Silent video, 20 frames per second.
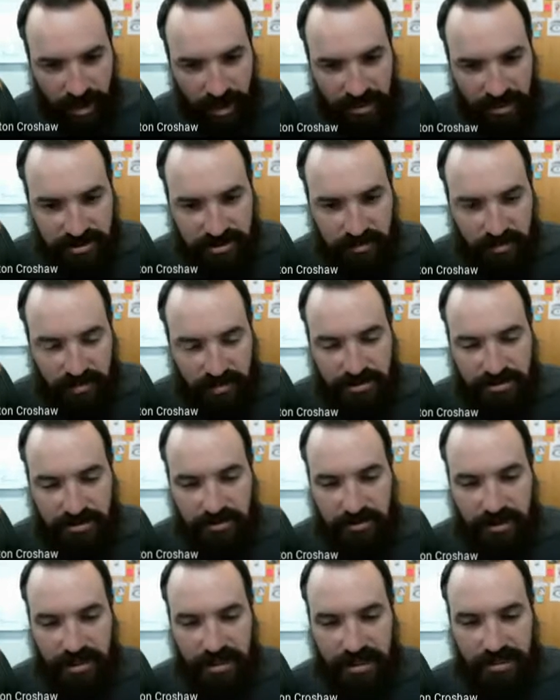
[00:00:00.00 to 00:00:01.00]
I actually want
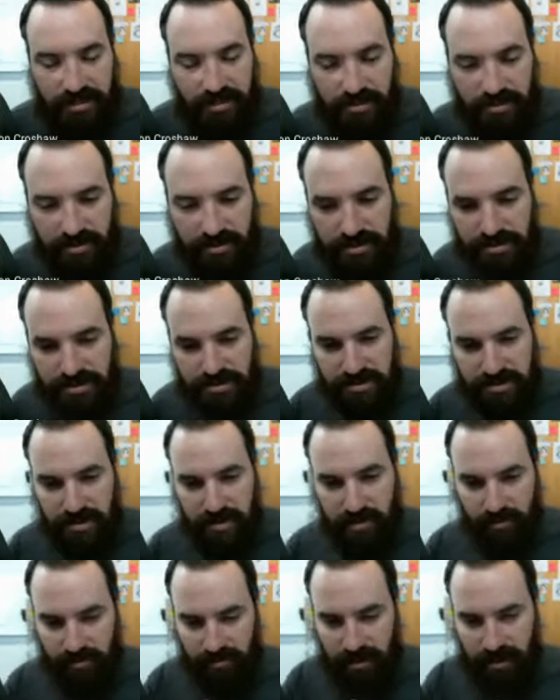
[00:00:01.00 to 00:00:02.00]
to increase
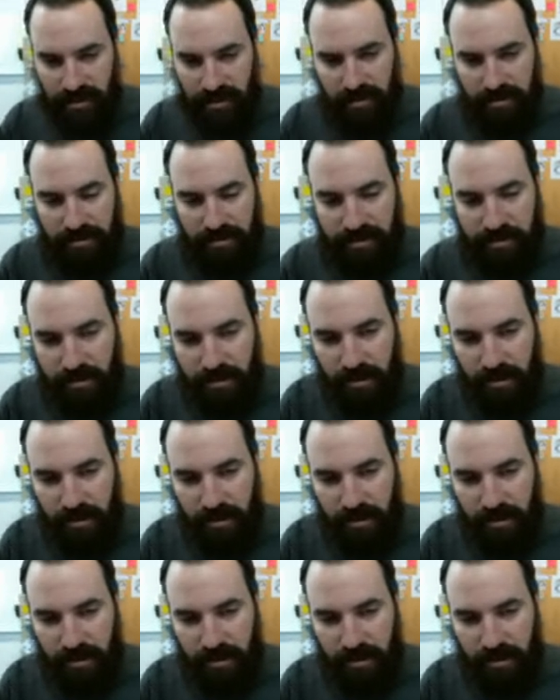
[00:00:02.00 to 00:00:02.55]
my